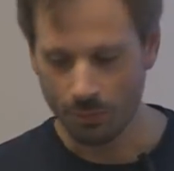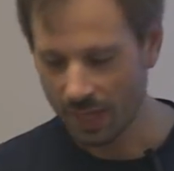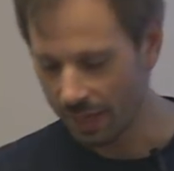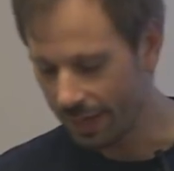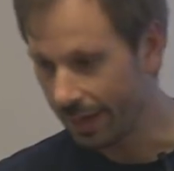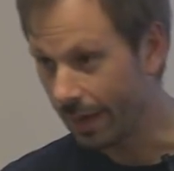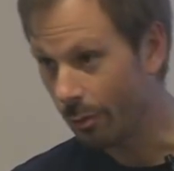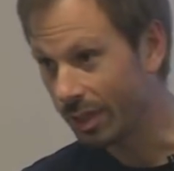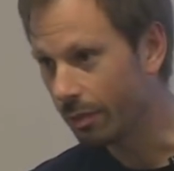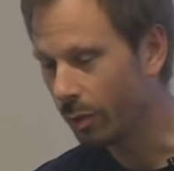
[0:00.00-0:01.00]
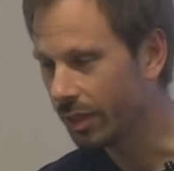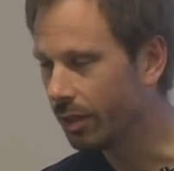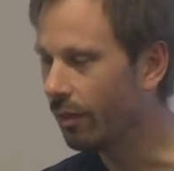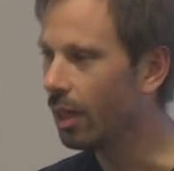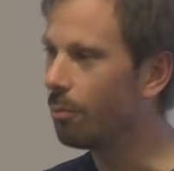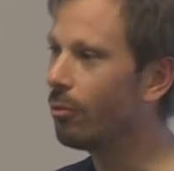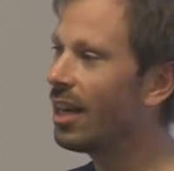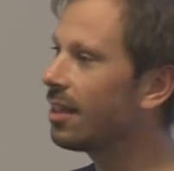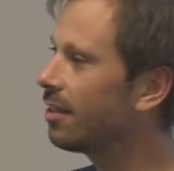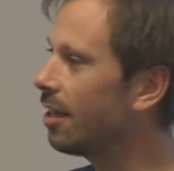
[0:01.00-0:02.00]
uh, when, you, when you develop rack
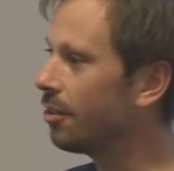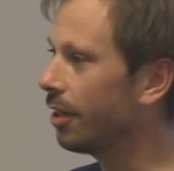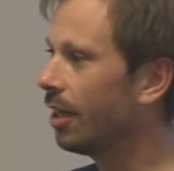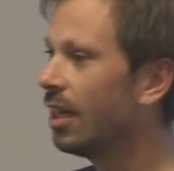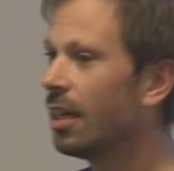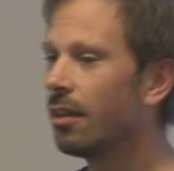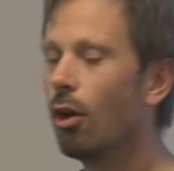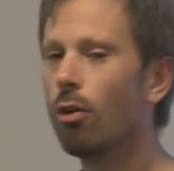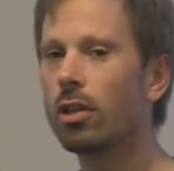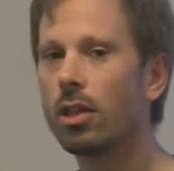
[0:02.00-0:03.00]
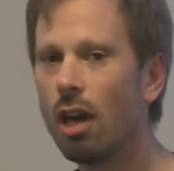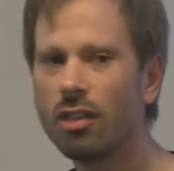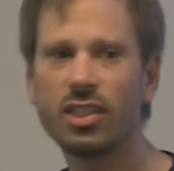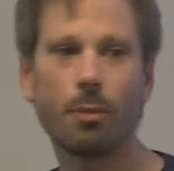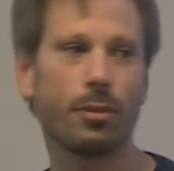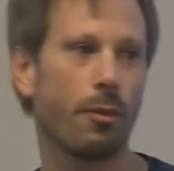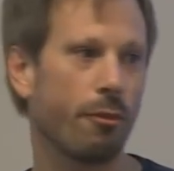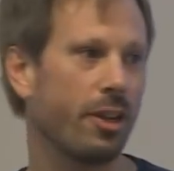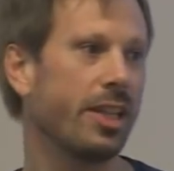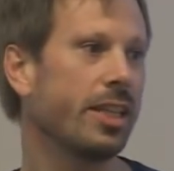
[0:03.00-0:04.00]
extension. The whole concept of
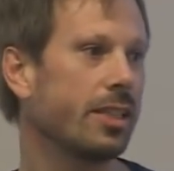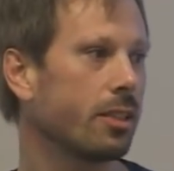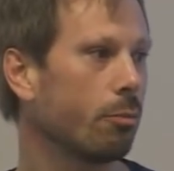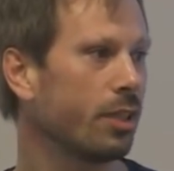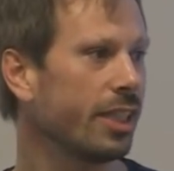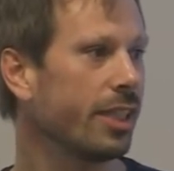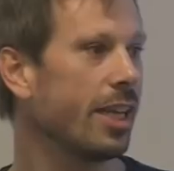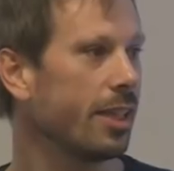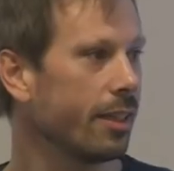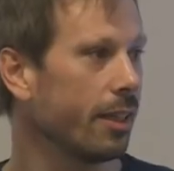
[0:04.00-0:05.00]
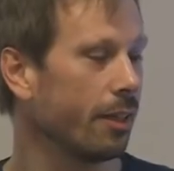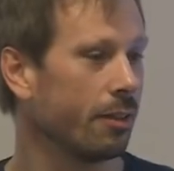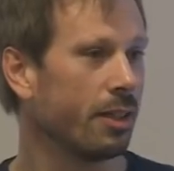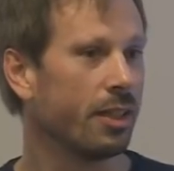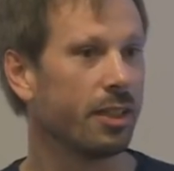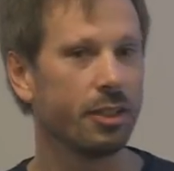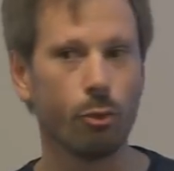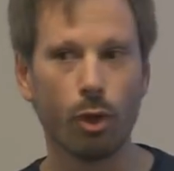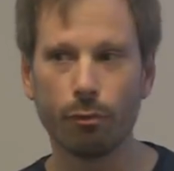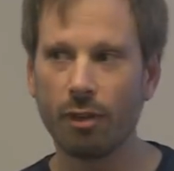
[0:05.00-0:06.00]
threading is completely hidden. You
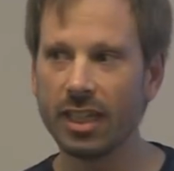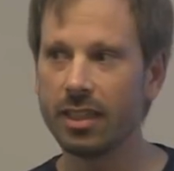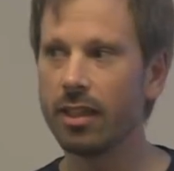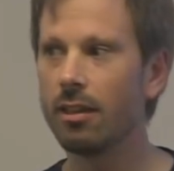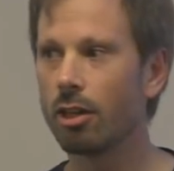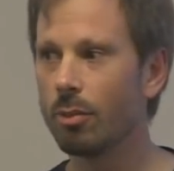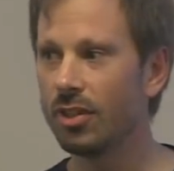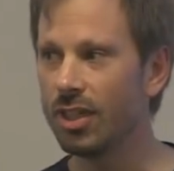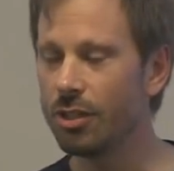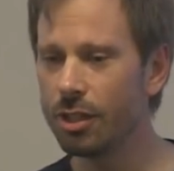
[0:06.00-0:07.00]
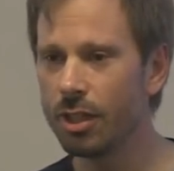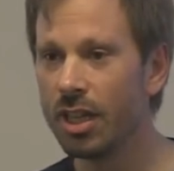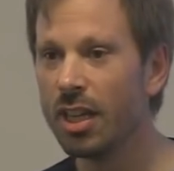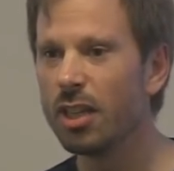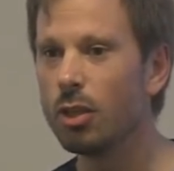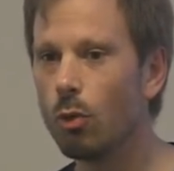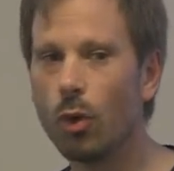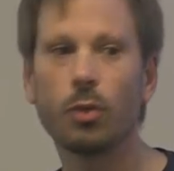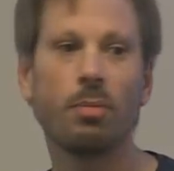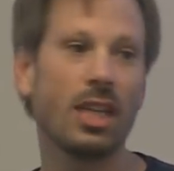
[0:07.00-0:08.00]
won't find it in the documentation. You
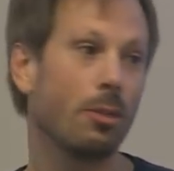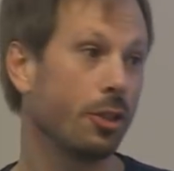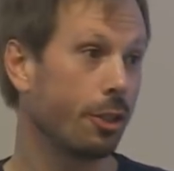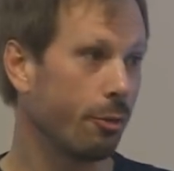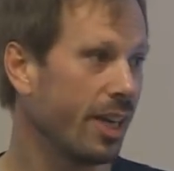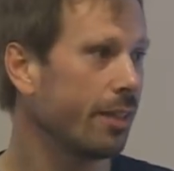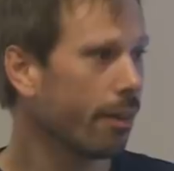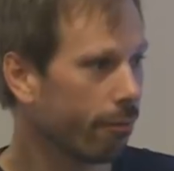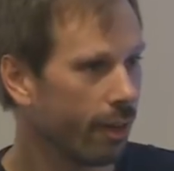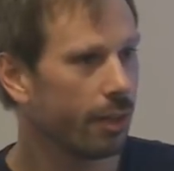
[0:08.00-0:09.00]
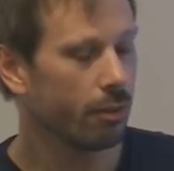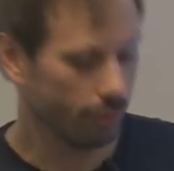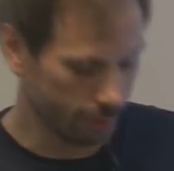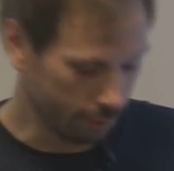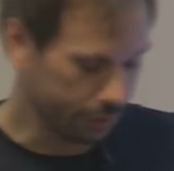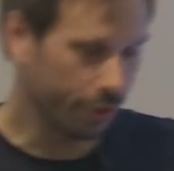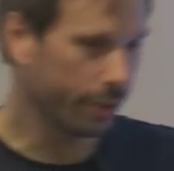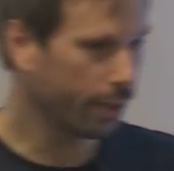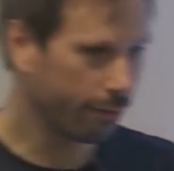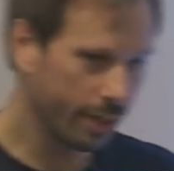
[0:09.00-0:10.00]
won't be able to create a thread or, or join
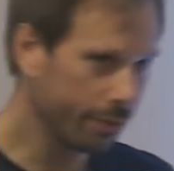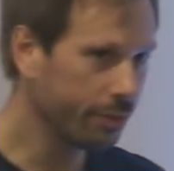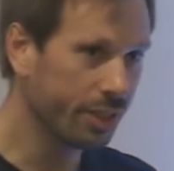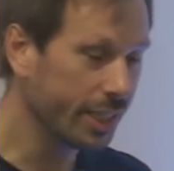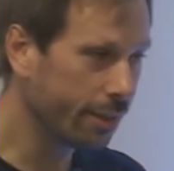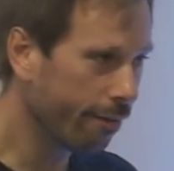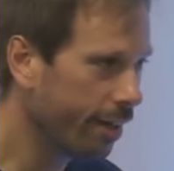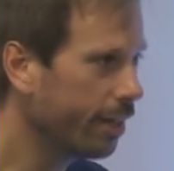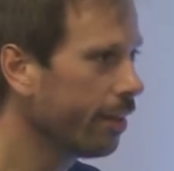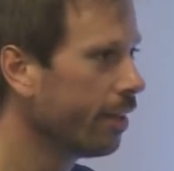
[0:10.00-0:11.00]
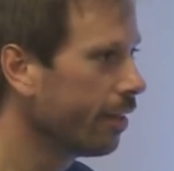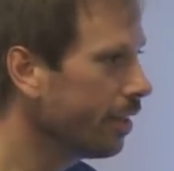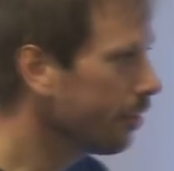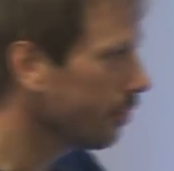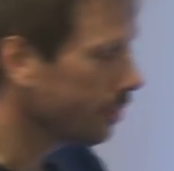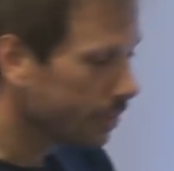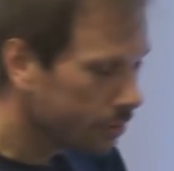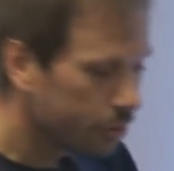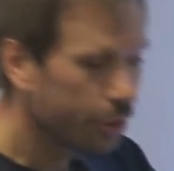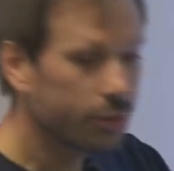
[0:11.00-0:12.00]
a thread or delete a thread. It's, it's
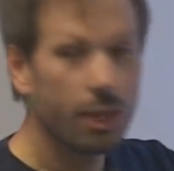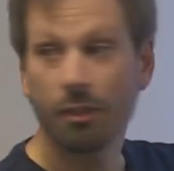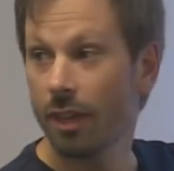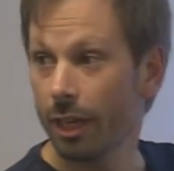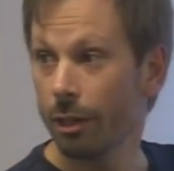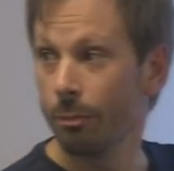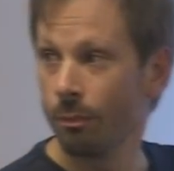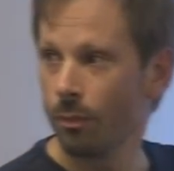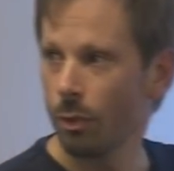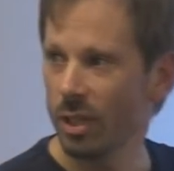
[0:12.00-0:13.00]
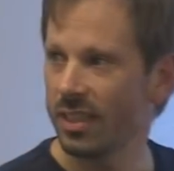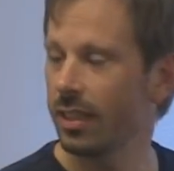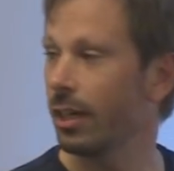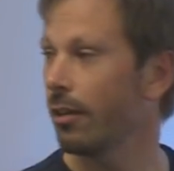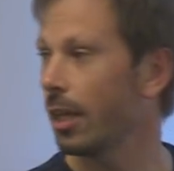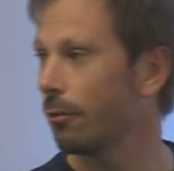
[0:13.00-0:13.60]
just not there. We take care of that